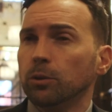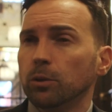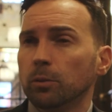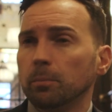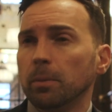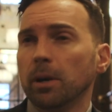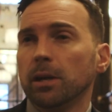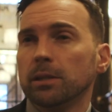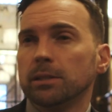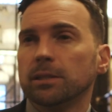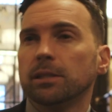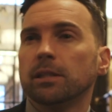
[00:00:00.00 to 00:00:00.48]
all
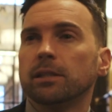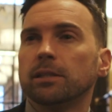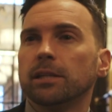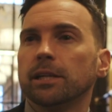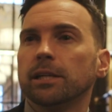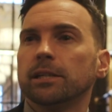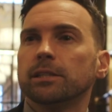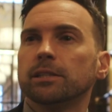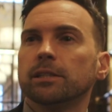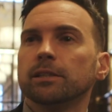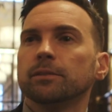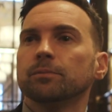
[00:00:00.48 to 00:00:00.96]
parts of the
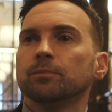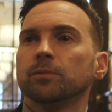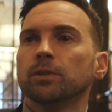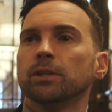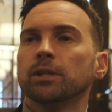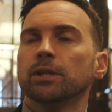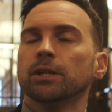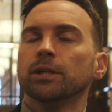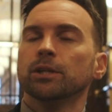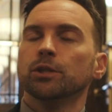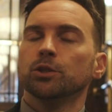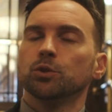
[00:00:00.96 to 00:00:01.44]
theatre.
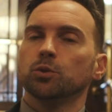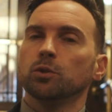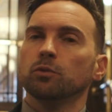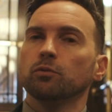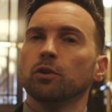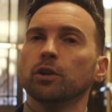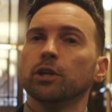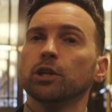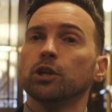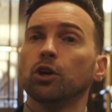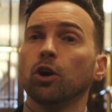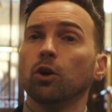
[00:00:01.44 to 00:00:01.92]
So we've
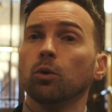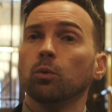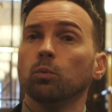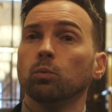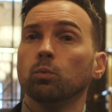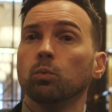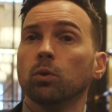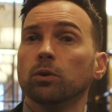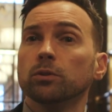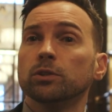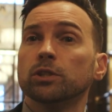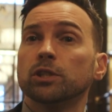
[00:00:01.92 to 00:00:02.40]
only got
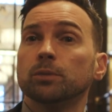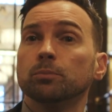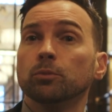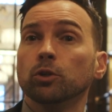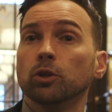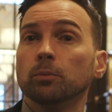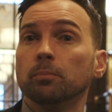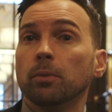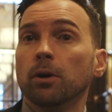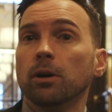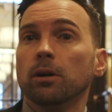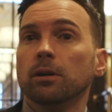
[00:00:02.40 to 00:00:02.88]
one
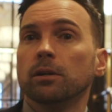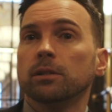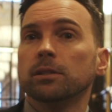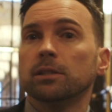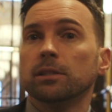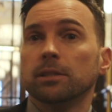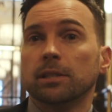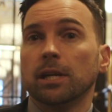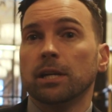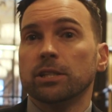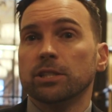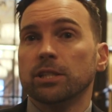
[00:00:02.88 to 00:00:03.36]
small box
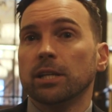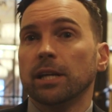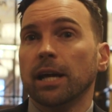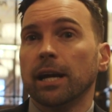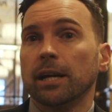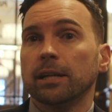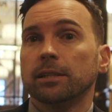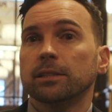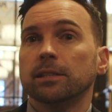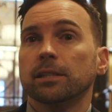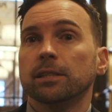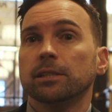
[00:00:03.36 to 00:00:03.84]
that's actually
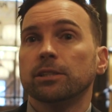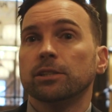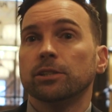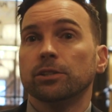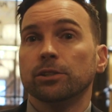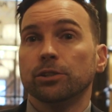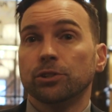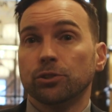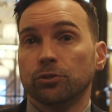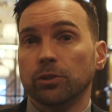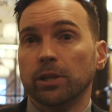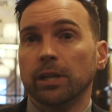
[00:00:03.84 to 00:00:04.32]
access to
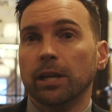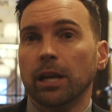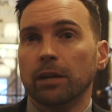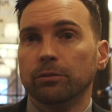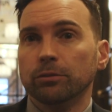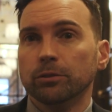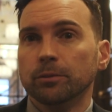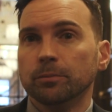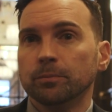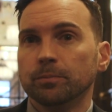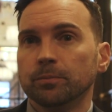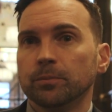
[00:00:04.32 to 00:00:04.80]
the street
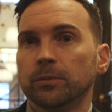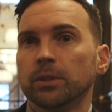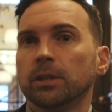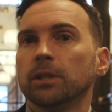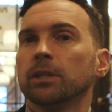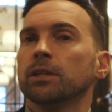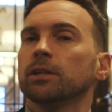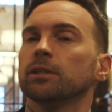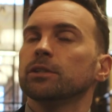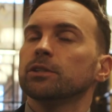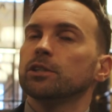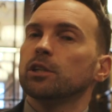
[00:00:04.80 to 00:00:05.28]
level.
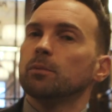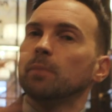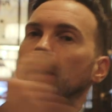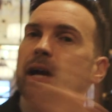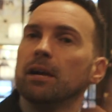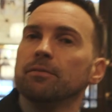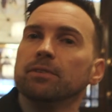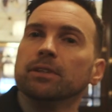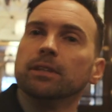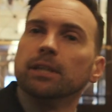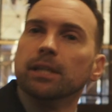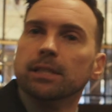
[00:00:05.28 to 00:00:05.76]
So by
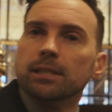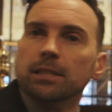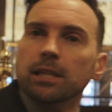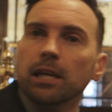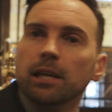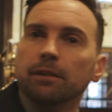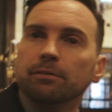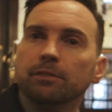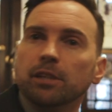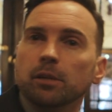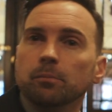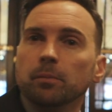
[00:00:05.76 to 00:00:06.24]
having this
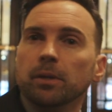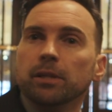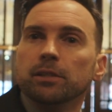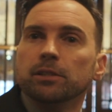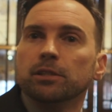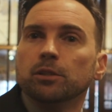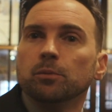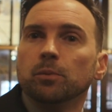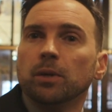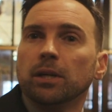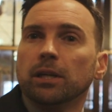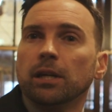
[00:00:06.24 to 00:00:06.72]
lift, it
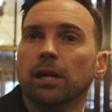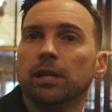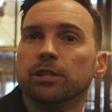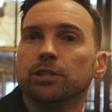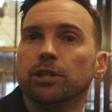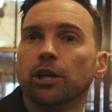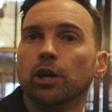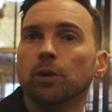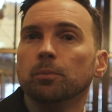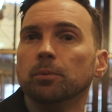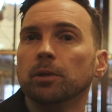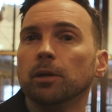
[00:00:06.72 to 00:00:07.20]
means that we can
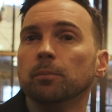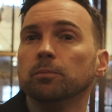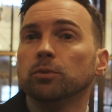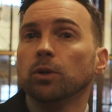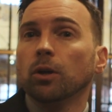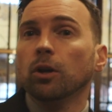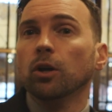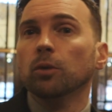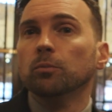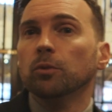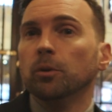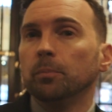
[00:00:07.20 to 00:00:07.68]
actually open up to a
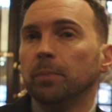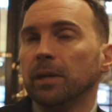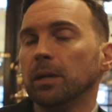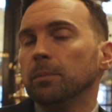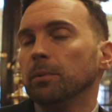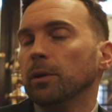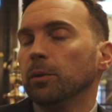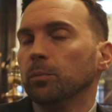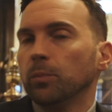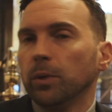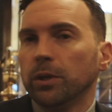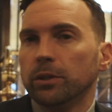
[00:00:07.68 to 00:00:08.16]
lot more
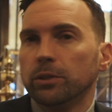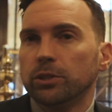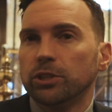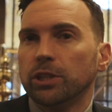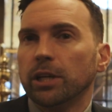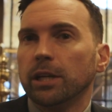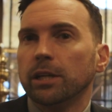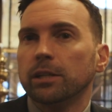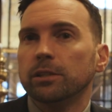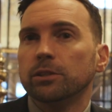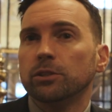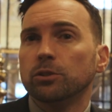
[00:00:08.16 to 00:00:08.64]
people in
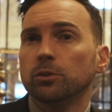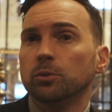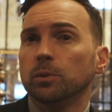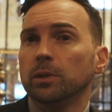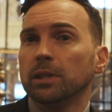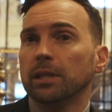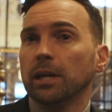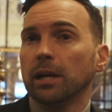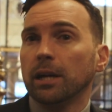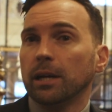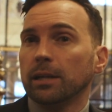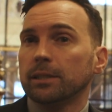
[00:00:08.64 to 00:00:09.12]
wheelchairs or
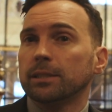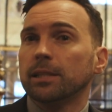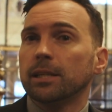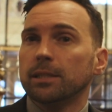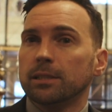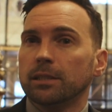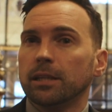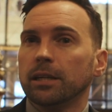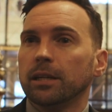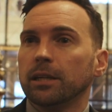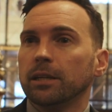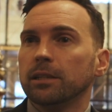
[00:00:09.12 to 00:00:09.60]
with
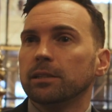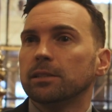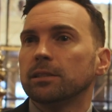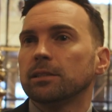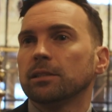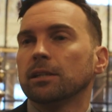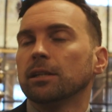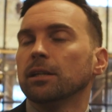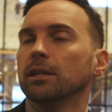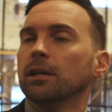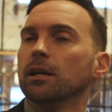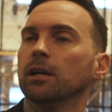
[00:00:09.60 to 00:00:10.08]
access
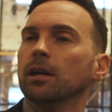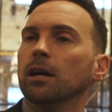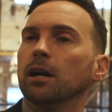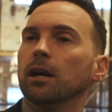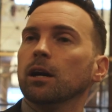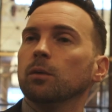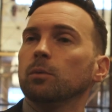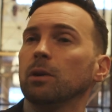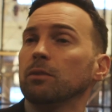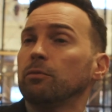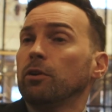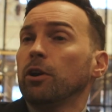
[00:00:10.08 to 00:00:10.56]
needs.
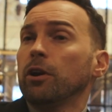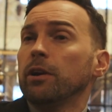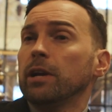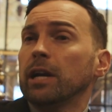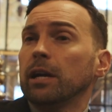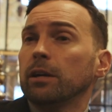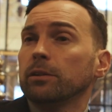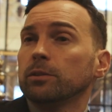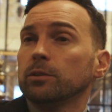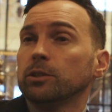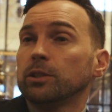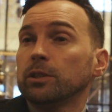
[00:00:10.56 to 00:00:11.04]
We have our own
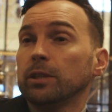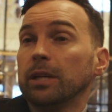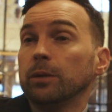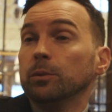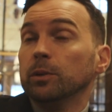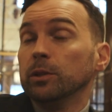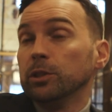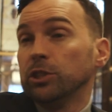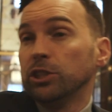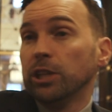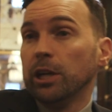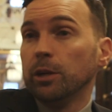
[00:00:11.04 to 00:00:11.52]
house
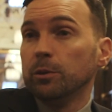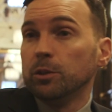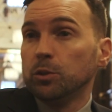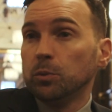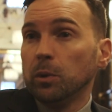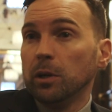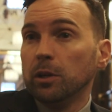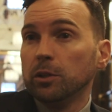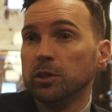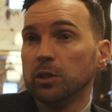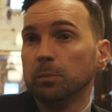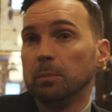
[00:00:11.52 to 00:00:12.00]
wheelchair as
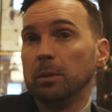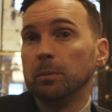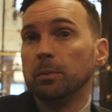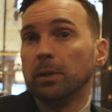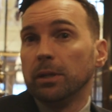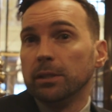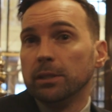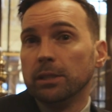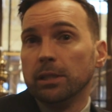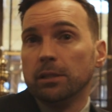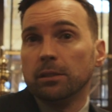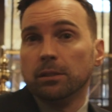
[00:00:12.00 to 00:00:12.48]
well, so people
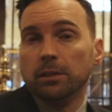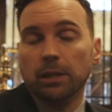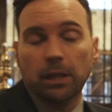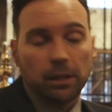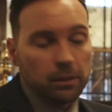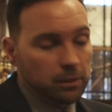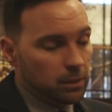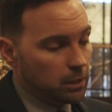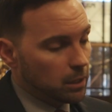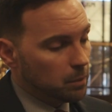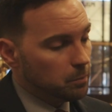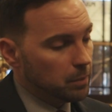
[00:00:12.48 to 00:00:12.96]
can sit on
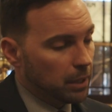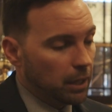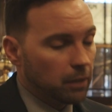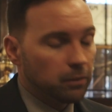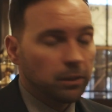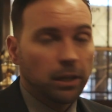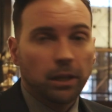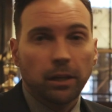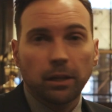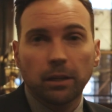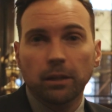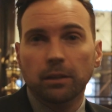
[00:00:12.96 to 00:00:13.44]
that to come down
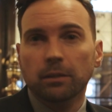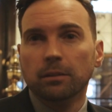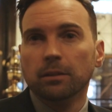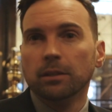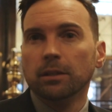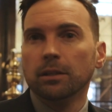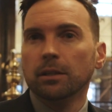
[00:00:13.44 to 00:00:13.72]
here,